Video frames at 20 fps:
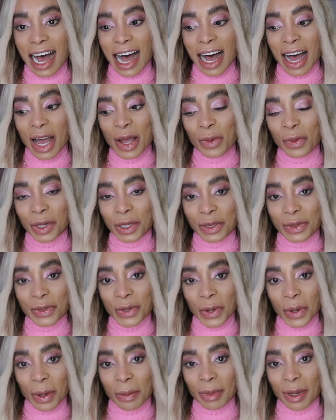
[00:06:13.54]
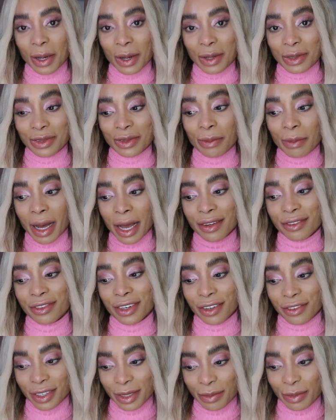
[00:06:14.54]
I want to talk about my
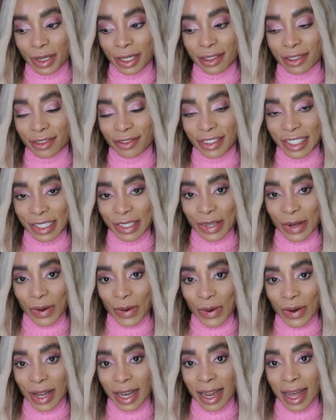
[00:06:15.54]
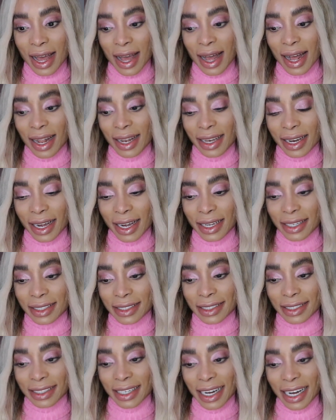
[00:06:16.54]
favorite piece of this haul. Like,
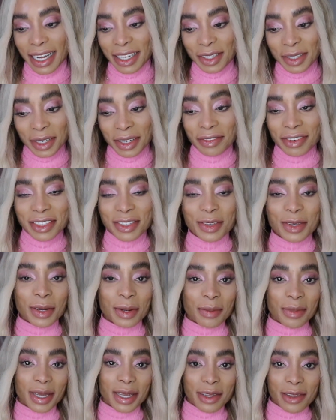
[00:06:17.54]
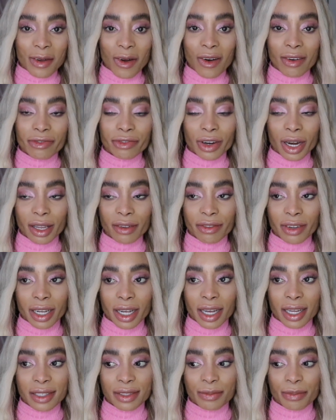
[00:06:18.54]
I don't know if it's gonna be your
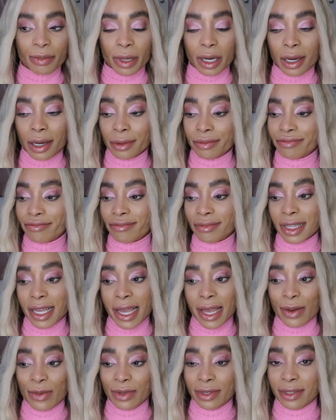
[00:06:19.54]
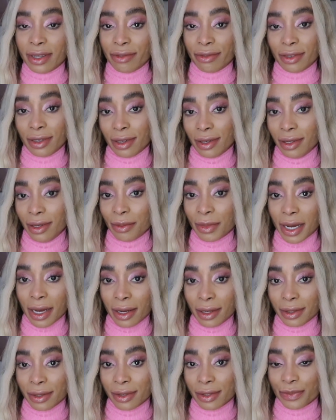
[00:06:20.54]
favorite, but it was definitely
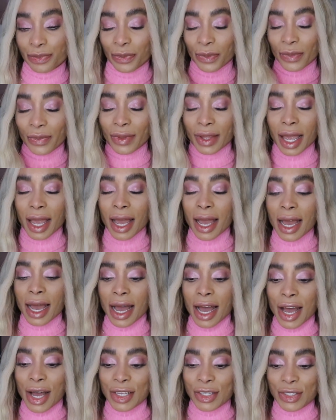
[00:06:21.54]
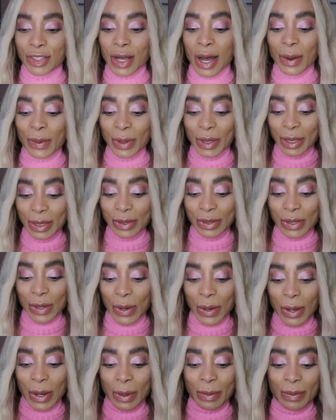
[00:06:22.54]
mine. So I want to
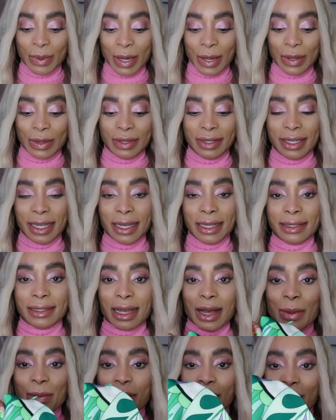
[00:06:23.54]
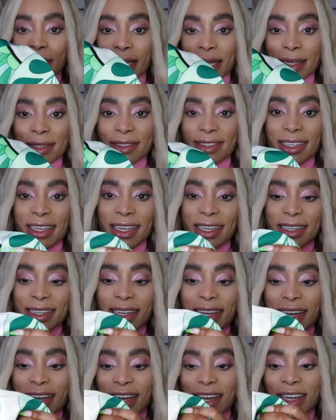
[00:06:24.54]
talk about this amazing
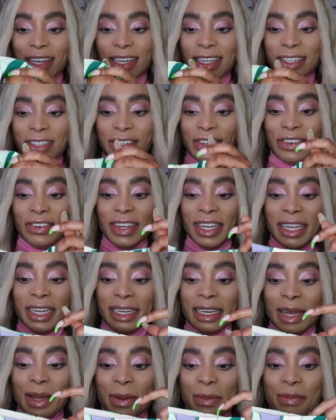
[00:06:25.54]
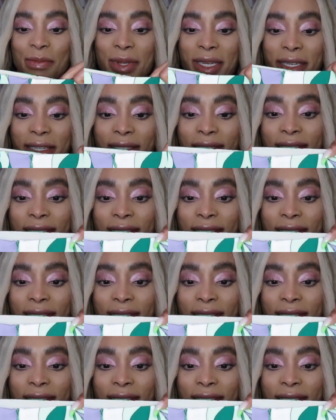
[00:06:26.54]
green mini